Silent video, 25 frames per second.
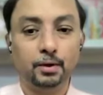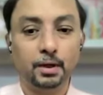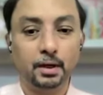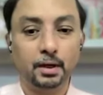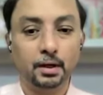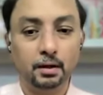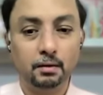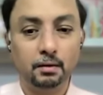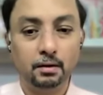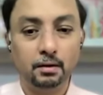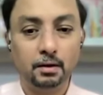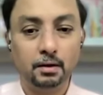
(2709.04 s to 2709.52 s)

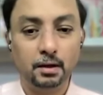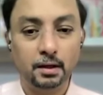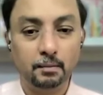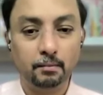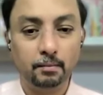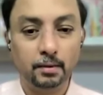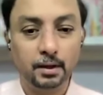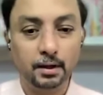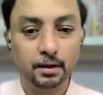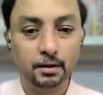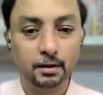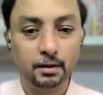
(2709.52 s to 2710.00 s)
Try
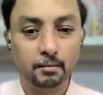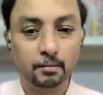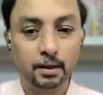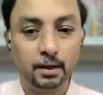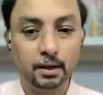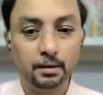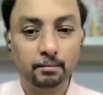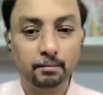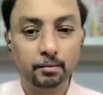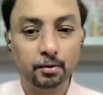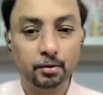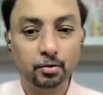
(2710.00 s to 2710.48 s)
and play some
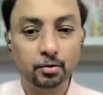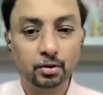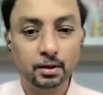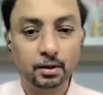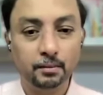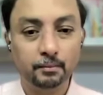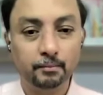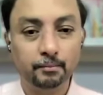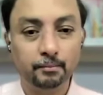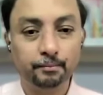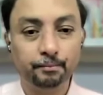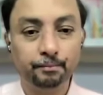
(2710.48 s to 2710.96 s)
light
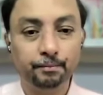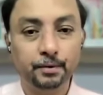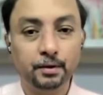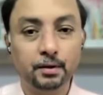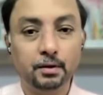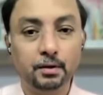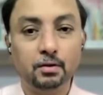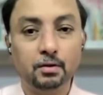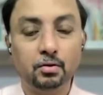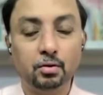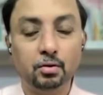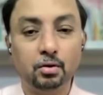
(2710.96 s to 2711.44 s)
music.
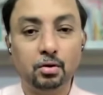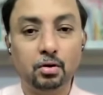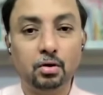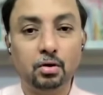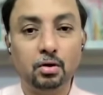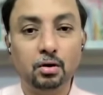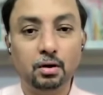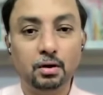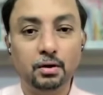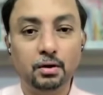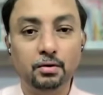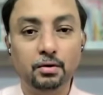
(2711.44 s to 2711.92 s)
So
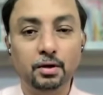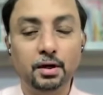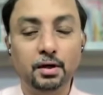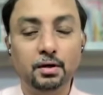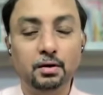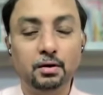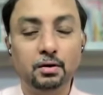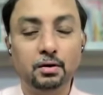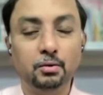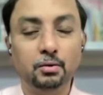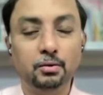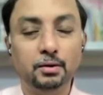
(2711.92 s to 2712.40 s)
all you
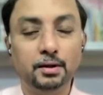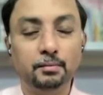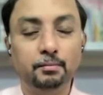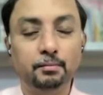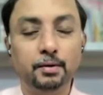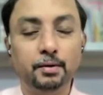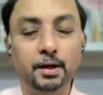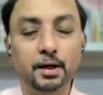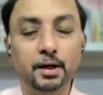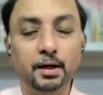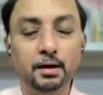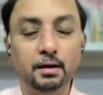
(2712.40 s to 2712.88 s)
need to do is
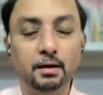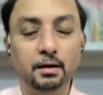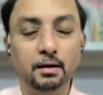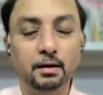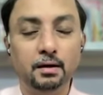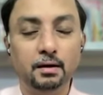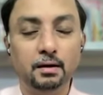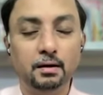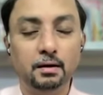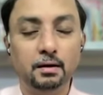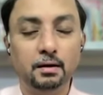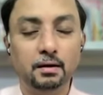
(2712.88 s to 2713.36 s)

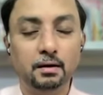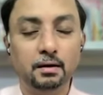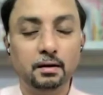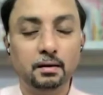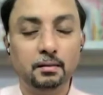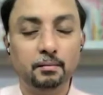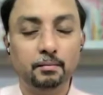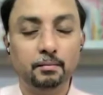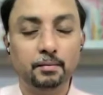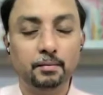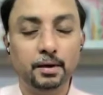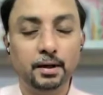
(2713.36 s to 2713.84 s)
begin
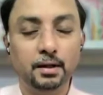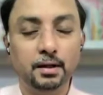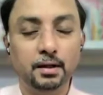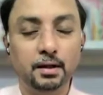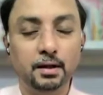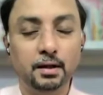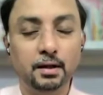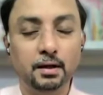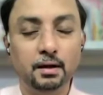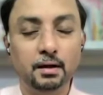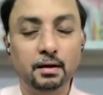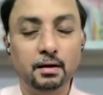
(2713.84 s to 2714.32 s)

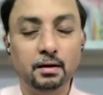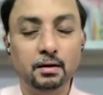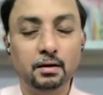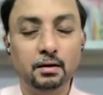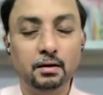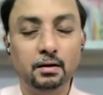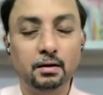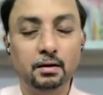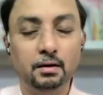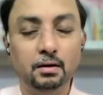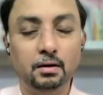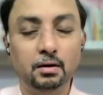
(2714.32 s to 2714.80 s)
breathing
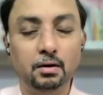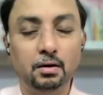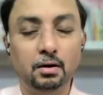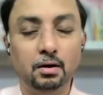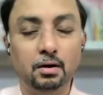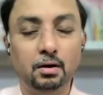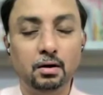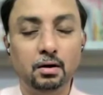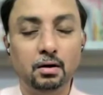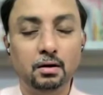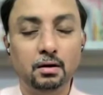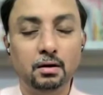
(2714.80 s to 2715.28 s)
in
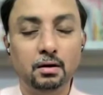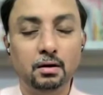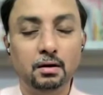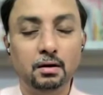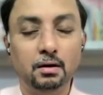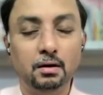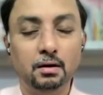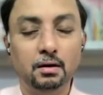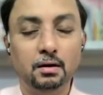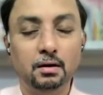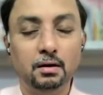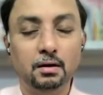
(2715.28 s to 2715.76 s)
long,
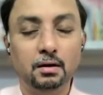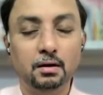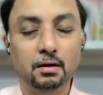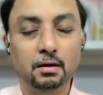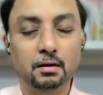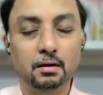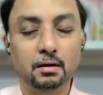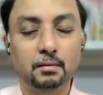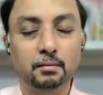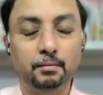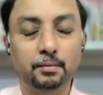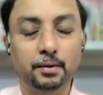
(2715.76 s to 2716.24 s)

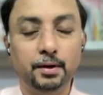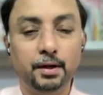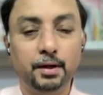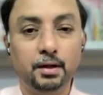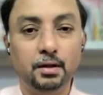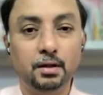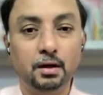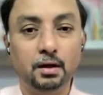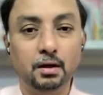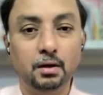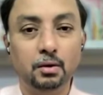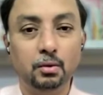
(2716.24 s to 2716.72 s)

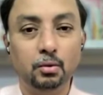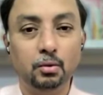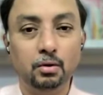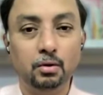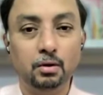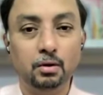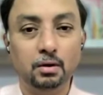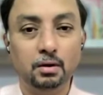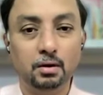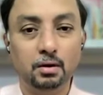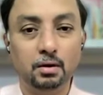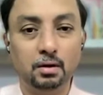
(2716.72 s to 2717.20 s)
breathe
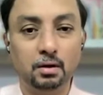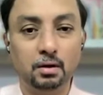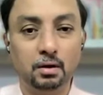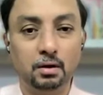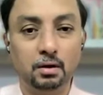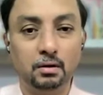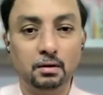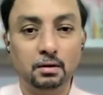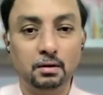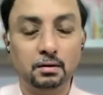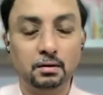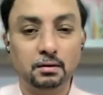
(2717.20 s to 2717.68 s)
out
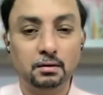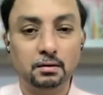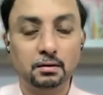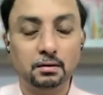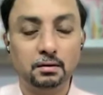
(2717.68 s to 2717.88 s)
long.